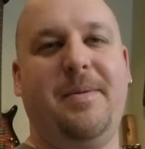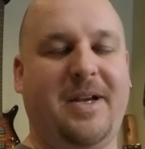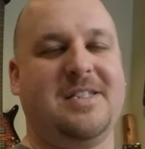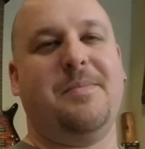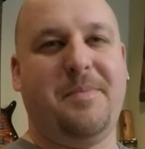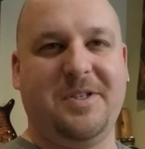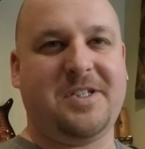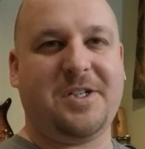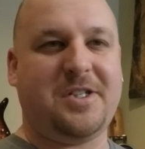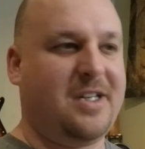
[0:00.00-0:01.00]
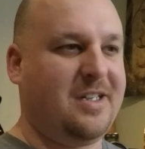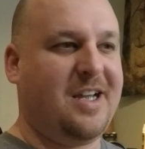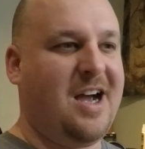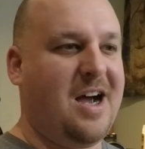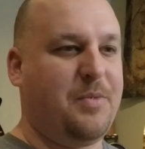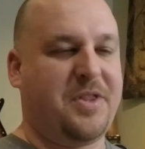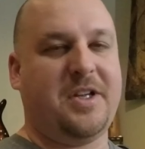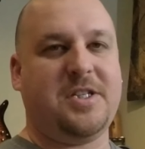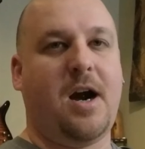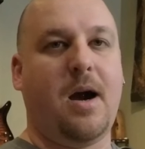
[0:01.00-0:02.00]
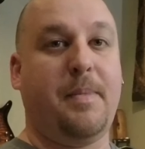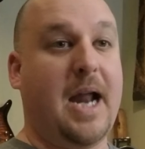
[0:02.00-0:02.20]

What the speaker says: because I'm a musician with guitar.